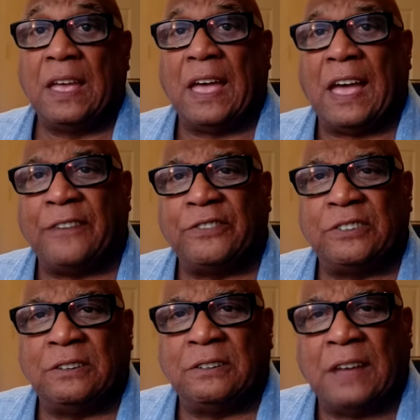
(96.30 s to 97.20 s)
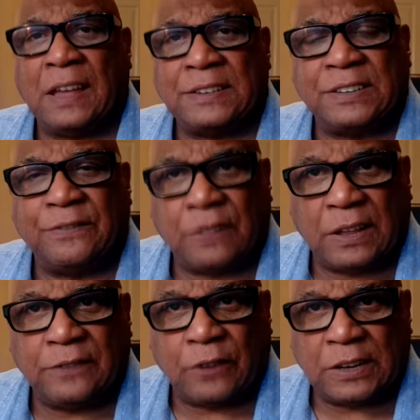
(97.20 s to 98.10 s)
after asking
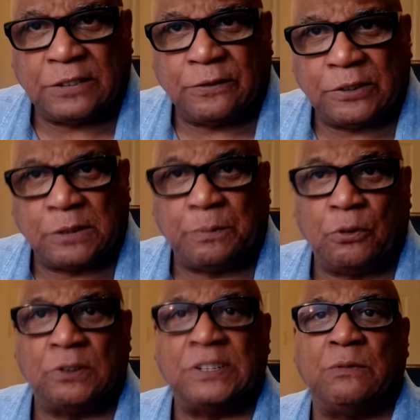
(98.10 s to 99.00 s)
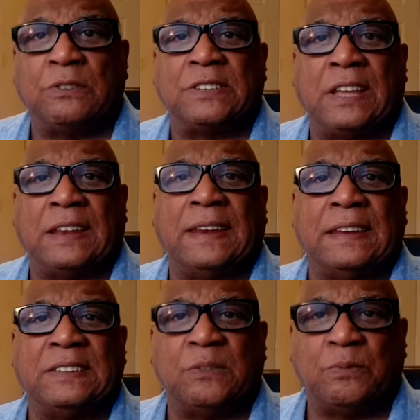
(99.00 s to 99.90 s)
Flight Factor for support he wasn't getting
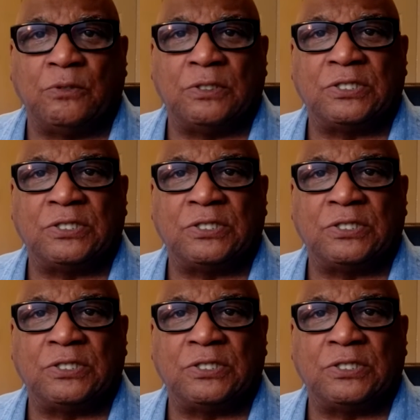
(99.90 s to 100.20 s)
any support,